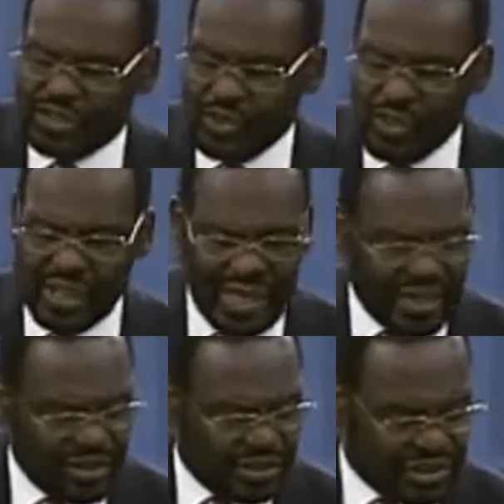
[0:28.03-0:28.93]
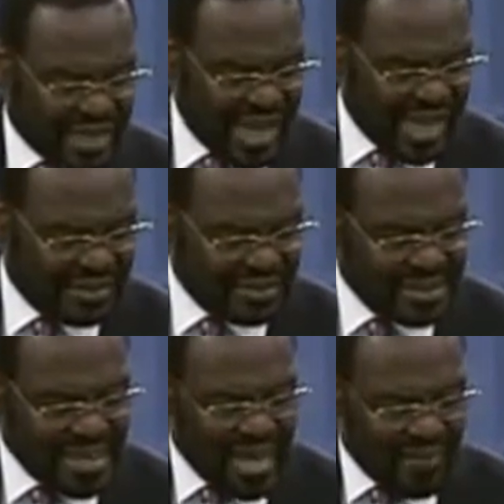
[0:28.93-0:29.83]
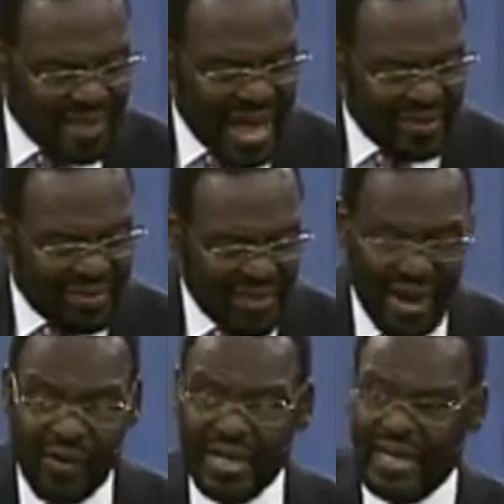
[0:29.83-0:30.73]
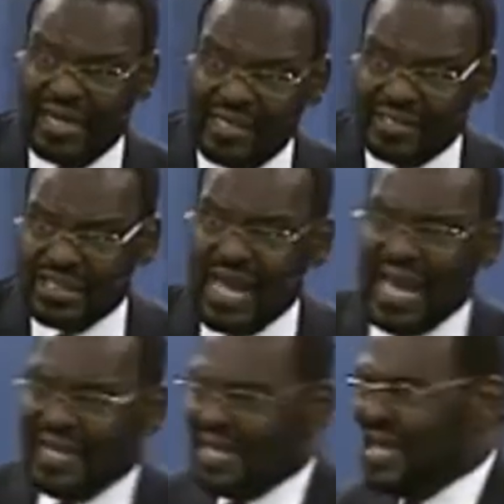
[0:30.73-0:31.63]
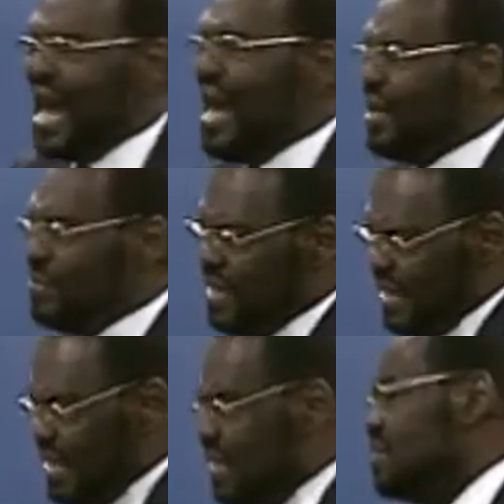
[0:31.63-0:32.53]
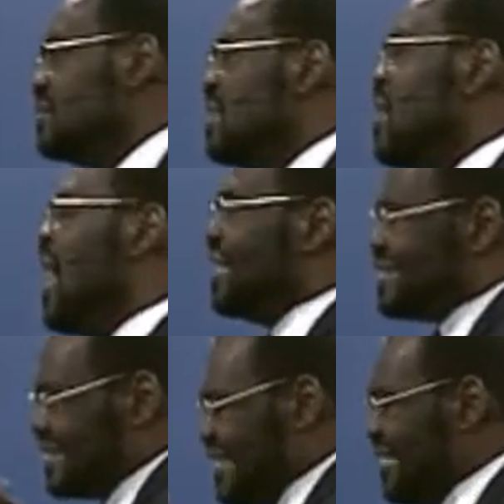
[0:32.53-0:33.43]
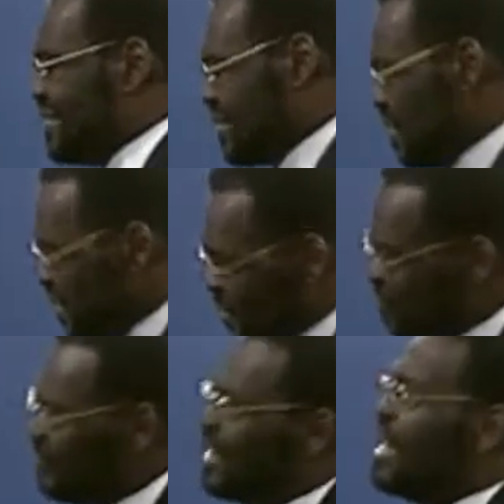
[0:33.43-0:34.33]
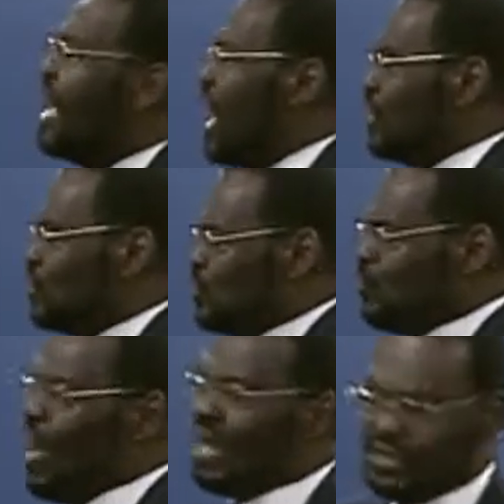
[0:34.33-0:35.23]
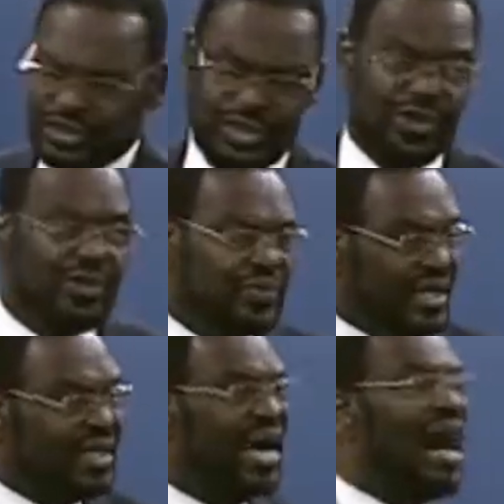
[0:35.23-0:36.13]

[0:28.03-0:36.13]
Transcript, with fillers: us to really understand that there is an economy, a system, a structure that